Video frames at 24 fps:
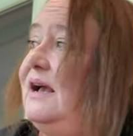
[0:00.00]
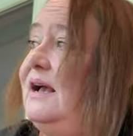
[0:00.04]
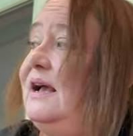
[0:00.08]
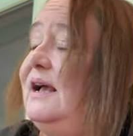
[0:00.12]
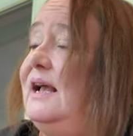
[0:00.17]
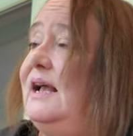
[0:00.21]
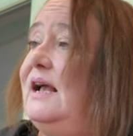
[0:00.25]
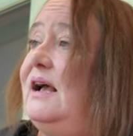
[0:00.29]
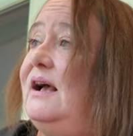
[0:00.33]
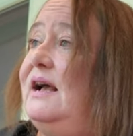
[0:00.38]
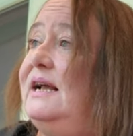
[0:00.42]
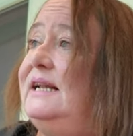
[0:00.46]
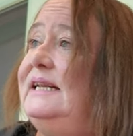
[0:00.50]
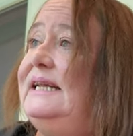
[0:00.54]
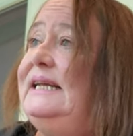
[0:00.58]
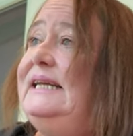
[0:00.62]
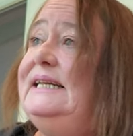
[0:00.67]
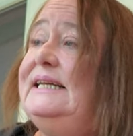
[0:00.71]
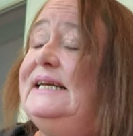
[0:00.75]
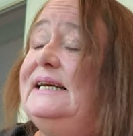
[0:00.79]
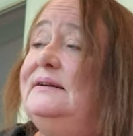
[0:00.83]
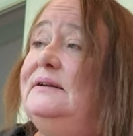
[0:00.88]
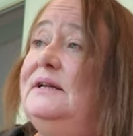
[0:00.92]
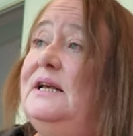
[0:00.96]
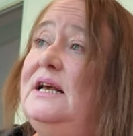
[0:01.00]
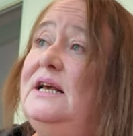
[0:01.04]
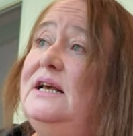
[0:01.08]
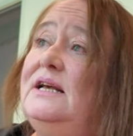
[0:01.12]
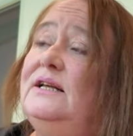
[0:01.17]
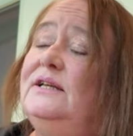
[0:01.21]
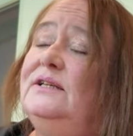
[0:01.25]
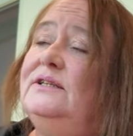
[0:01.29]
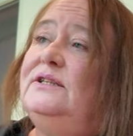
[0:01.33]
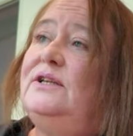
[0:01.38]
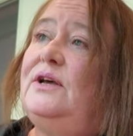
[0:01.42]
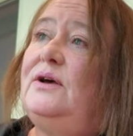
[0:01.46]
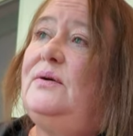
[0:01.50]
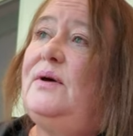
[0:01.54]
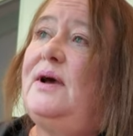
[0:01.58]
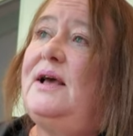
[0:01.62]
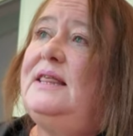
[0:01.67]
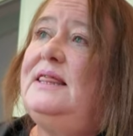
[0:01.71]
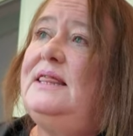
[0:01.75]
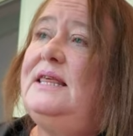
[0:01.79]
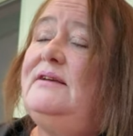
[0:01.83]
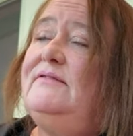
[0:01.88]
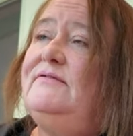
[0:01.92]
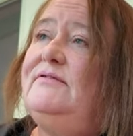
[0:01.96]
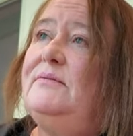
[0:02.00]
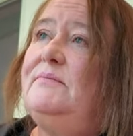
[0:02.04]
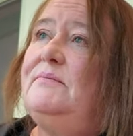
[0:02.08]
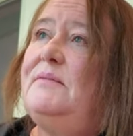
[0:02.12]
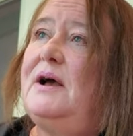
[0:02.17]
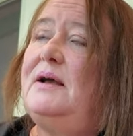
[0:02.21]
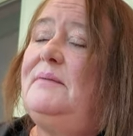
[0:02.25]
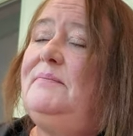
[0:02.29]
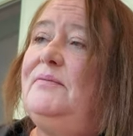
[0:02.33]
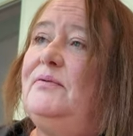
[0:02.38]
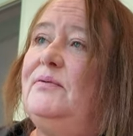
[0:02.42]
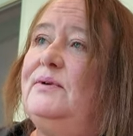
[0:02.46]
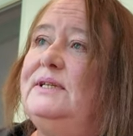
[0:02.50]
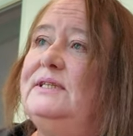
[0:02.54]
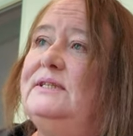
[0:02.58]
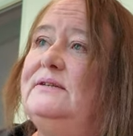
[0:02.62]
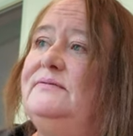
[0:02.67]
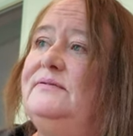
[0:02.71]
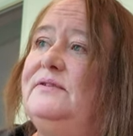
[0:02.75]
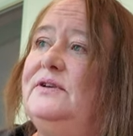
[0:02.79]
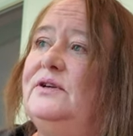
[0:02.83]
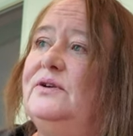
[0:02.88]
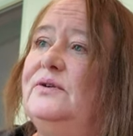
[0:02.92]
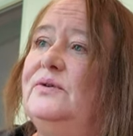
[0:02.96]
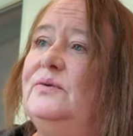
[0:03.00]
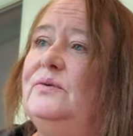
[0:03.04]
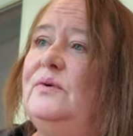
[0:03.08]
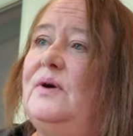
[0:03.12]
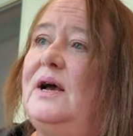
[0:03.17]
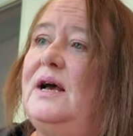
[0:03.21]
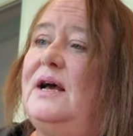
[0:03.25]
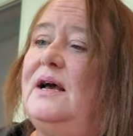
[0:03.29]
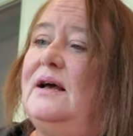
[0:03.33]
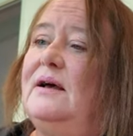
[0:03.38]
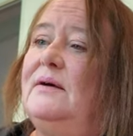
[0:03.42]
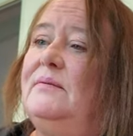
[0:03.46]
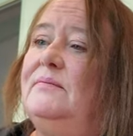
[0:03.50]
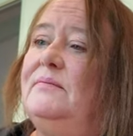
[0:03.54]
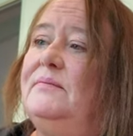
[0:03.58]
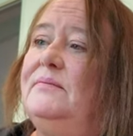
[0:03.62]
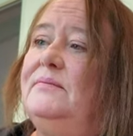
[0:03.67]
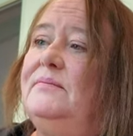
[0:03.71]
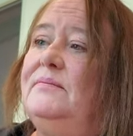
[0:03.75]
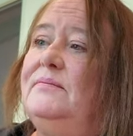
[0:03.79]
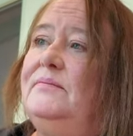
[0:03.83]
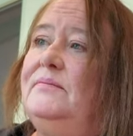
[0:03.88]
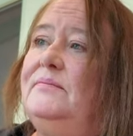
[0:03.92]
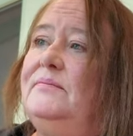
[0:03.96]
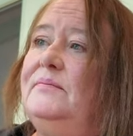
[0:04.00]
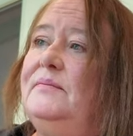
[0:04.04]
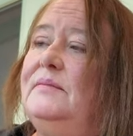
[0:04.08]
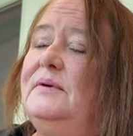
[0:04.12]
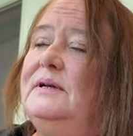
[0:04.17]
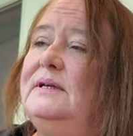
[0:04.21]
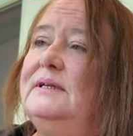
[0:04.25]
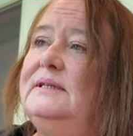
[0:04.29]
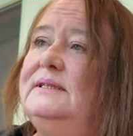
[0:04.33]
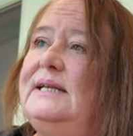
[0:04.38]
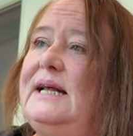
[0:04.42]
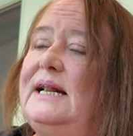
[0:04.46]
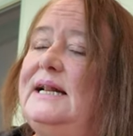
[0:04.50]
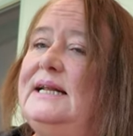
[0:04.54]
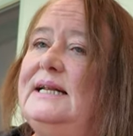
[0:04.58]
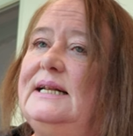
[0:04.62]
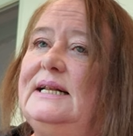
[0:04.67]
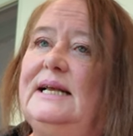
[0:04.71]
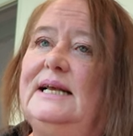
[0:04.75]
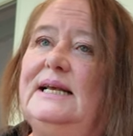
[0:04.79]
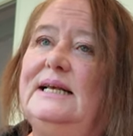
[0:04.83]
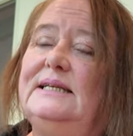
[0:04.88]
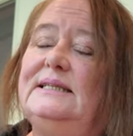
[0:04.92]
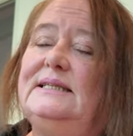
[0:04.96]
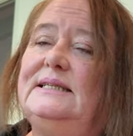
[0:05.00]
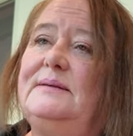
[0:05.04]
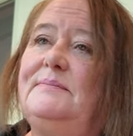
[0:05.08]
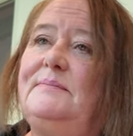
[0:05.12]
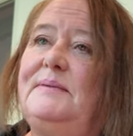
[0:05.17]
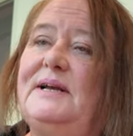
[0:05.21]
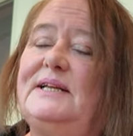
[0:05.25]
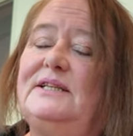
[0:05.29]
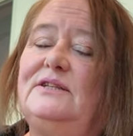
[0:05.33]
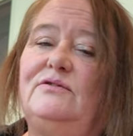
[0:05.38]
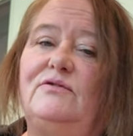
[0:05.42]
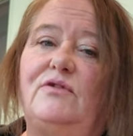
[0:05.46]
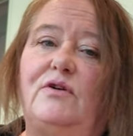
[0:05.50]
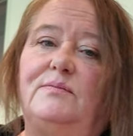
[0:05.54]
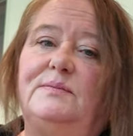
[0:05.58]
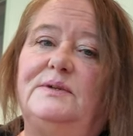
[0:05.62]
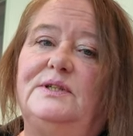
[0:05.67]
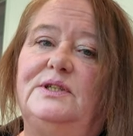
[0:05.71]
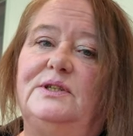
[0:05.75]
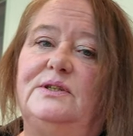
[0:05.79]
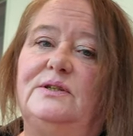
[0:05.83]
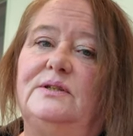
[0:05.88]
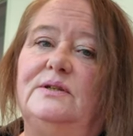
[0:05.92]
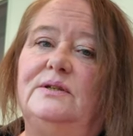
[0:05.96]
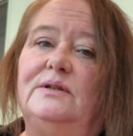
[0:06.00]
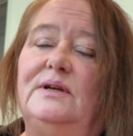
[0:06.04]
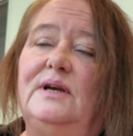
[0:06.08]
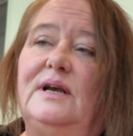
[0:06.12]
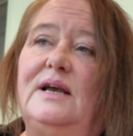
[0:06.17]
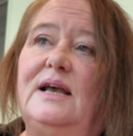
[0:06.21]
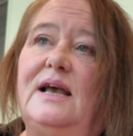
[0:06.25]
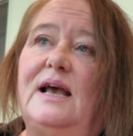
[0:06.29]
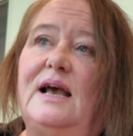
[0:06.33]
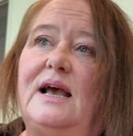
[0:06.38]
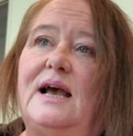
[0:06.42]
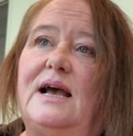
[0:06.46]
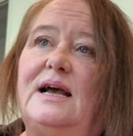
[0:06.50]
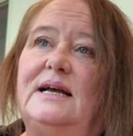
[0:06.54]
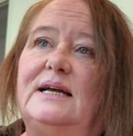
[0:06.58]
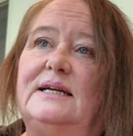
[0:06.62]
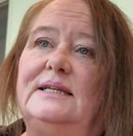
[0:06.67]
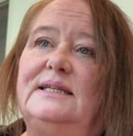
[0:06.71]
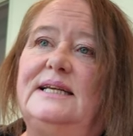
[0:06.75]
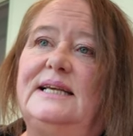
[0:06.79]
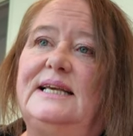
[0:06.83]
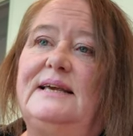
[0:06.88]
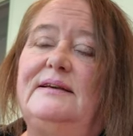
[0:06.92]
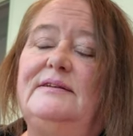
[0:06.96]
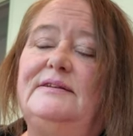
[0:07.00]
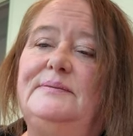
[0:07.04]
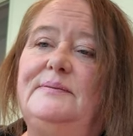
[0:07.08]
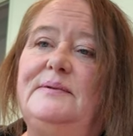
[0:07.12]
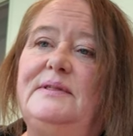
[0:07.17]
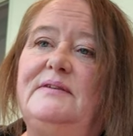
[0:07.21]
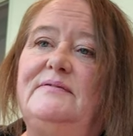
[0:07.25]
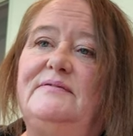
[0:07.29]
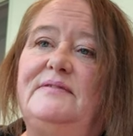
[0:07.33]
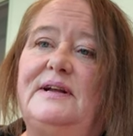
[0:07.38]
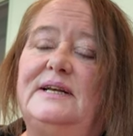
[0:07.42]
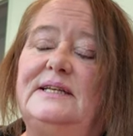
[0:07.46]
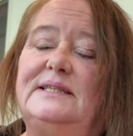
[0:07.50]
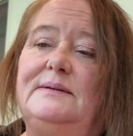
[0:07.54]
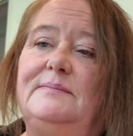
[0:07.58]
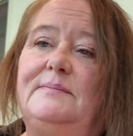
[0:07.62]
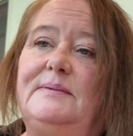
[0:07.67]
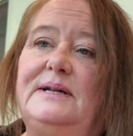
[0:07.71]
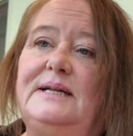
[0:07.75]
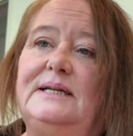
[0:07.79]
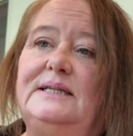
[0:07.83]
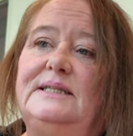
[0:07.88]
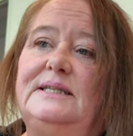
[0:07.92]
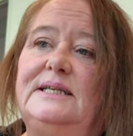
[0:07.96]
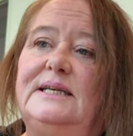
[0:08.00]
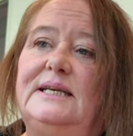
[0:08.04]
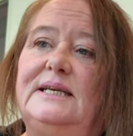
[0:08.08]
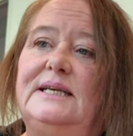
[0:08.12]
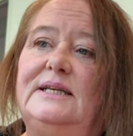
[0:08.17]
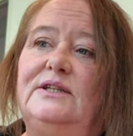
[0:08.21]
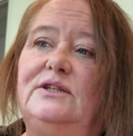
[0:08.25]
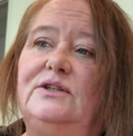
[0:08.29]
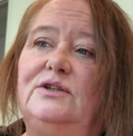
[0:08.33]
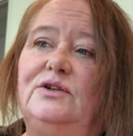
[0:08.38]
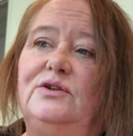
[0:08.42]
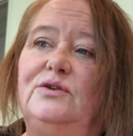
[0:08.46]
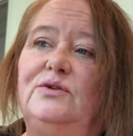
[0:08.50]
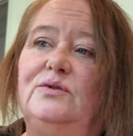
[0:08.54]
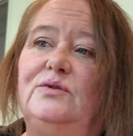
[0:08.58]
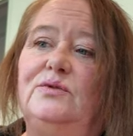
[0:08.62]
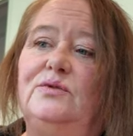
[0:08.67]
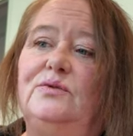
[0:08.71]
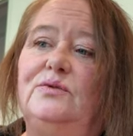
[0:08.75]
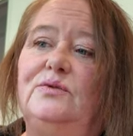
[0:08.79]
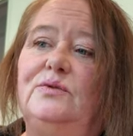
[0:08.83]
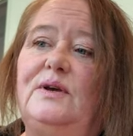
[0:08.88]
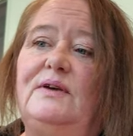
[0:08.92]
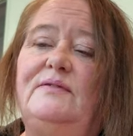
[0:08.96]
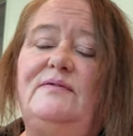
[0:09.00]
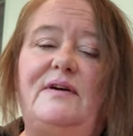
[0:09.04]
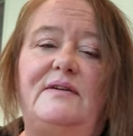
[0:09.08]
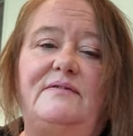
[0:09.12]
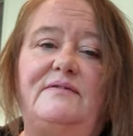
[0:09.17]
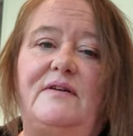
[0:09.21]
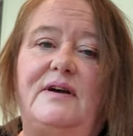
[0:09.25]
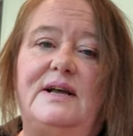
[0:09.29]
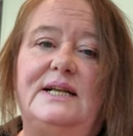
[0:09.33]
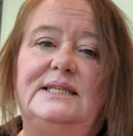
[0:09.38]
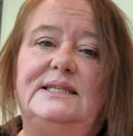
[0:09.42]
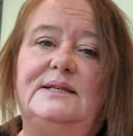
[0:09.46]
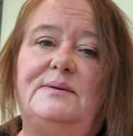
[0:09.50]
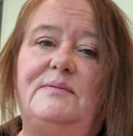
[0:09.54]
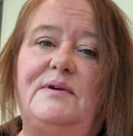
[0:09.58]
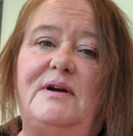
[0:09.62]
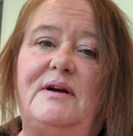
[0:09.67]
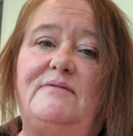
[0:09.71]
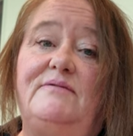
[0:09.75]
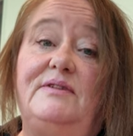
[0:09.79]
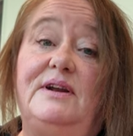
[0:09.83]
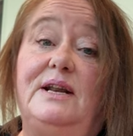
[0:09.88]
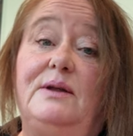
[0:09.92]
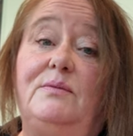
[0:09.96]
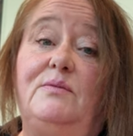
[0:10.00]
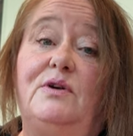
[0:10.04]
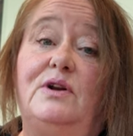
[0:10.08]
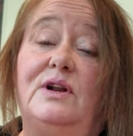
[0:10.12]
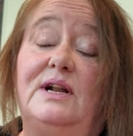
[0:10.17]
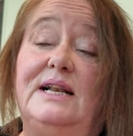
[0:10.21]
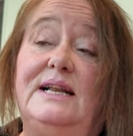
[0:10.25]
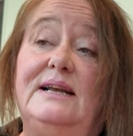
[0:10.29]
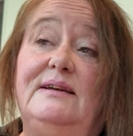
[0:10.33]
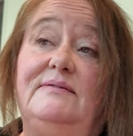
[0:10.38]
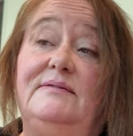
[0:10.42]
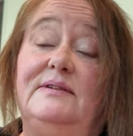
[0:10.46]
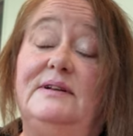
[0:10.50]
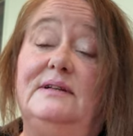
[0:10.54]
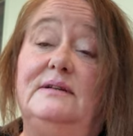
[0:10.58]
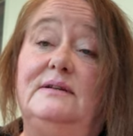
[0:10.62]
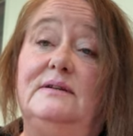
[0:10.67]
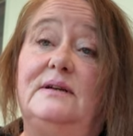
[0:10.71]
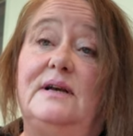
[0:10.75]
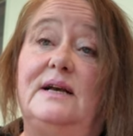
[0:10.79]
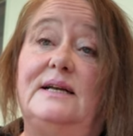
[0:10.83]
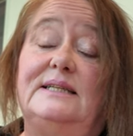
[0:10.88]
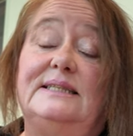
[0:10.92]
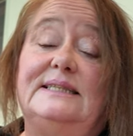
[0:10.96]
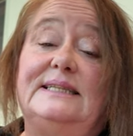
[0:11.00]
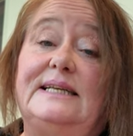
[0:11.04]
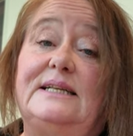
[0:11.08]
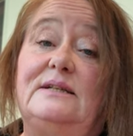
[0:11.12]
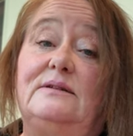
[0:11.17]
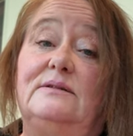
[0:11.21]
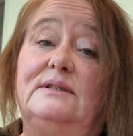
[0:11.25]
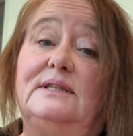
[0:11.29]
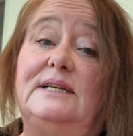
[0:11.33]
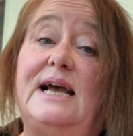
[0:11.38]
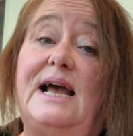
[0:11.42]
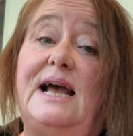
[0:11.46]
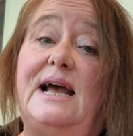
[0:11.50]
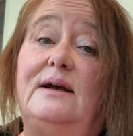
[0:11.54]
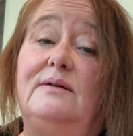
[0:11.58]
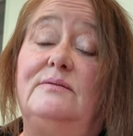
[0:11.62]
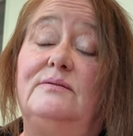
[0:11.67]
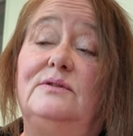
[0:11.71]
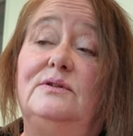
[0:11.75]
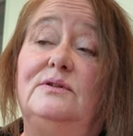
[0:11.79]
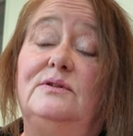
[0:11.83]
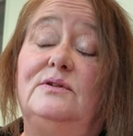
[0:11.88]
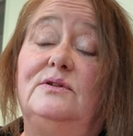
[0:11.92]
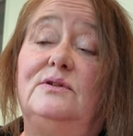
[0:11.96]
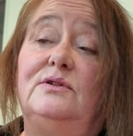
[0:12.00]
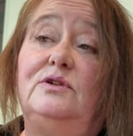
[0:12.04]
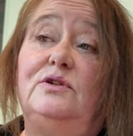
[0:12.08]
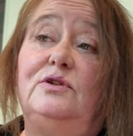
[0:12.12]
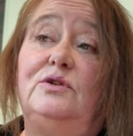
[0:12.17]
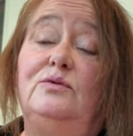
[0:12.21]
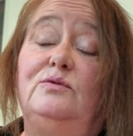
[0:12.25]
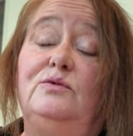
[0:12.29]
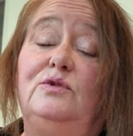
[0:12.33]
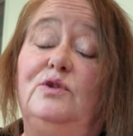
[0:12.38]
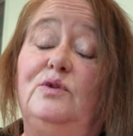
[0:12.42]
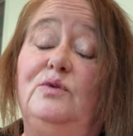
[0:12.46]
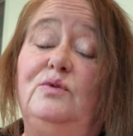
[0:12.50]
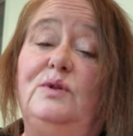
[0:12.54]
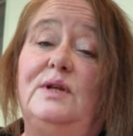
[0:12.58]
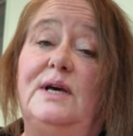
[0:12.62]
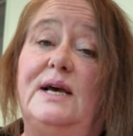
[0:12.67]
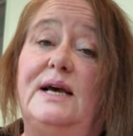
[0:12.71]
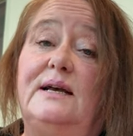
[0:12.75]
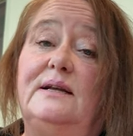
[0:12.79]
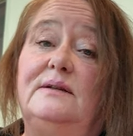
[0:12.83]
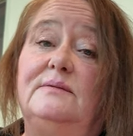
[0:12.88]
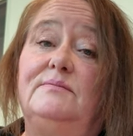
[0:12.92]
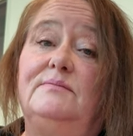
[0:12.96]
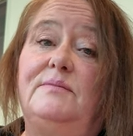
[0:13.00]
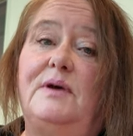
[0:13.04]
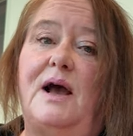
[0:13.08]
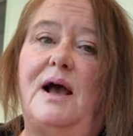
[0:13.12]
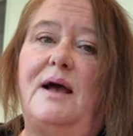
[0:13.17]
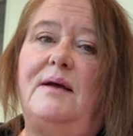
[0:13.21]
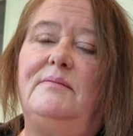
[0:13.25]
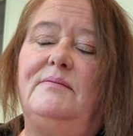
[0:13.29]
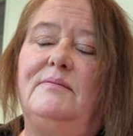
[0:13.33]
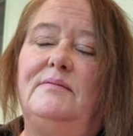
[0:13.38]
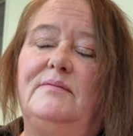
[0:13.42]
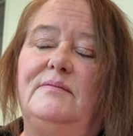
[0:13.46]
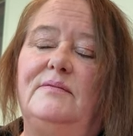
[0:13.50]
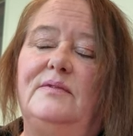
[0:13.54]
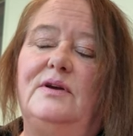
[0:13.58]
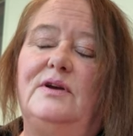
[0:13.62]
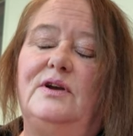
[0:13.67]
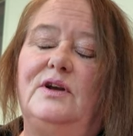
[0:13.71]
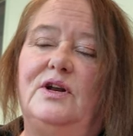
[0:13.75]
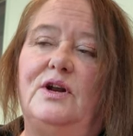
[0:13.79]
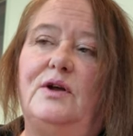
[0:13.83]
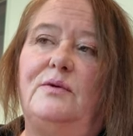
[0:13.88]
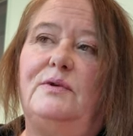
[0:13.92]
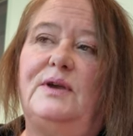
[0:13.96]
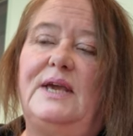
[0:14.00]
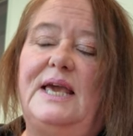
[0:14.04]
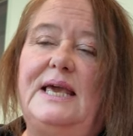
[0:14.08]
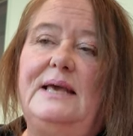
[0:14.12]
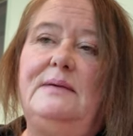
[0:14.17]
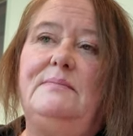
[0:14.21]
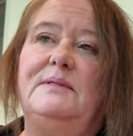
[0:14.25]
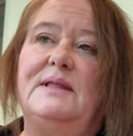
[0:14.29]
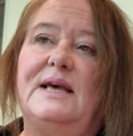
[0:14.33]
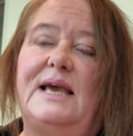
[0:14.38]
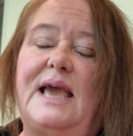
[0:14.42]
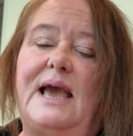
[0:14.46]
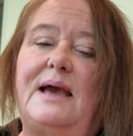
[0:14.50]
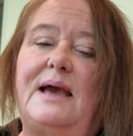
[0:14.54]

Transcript: I, I need it. So I think from my point of view, um, selling is the better option. And it gives me the flexibility to, if I find somewhere I really want to live and, and settle down, to do that. But I'm, you know, keep the